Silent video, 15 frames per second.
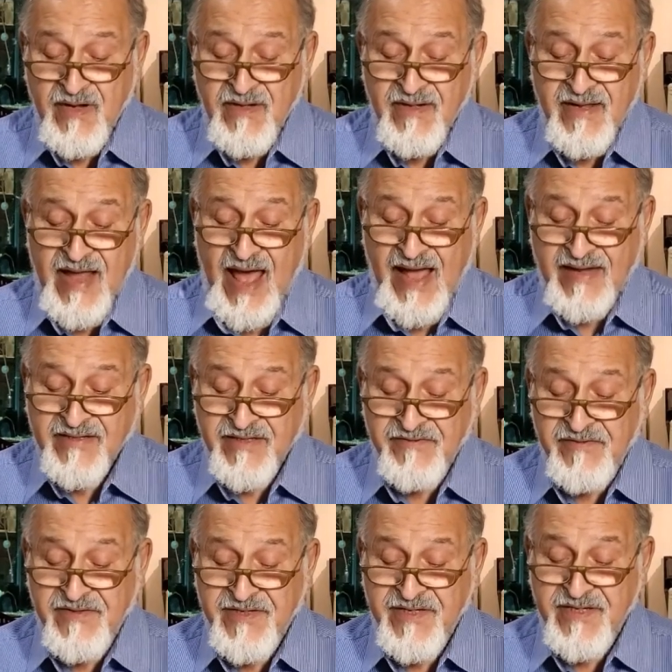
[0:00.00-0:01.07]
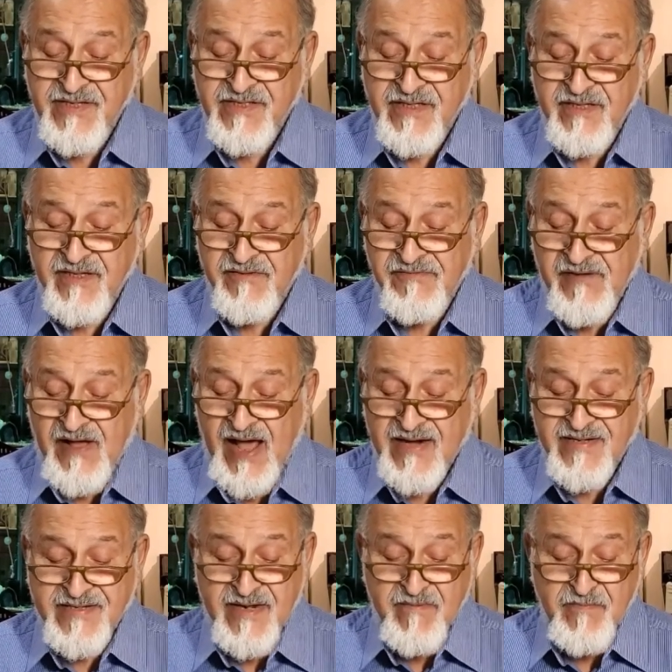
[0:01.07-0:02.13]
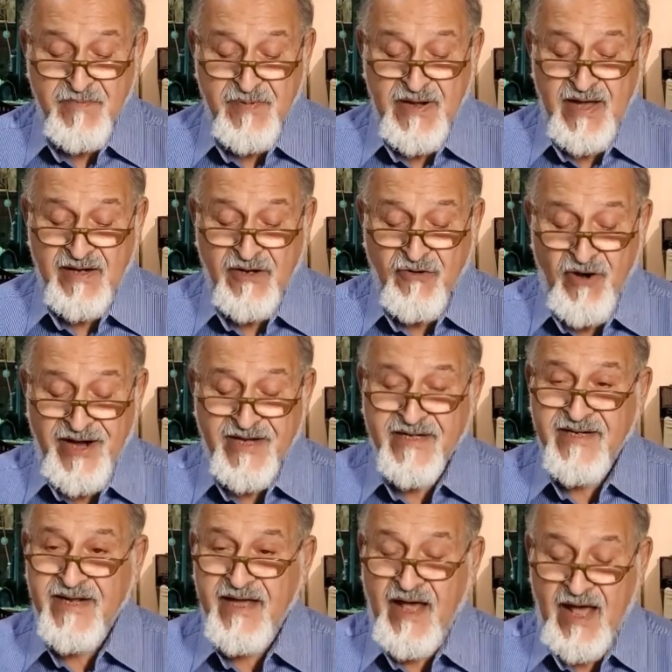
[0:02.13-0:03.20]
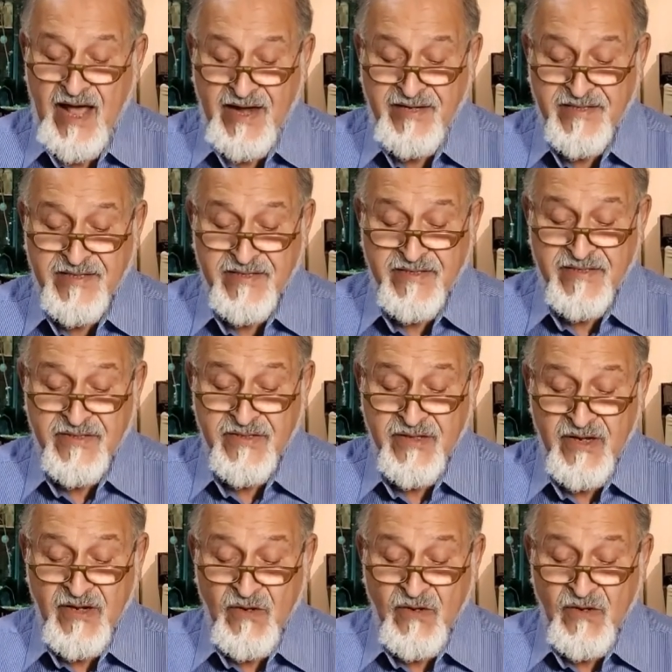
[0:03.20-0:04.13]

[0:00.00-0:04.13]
the activities in the fire temple are greatly heightened,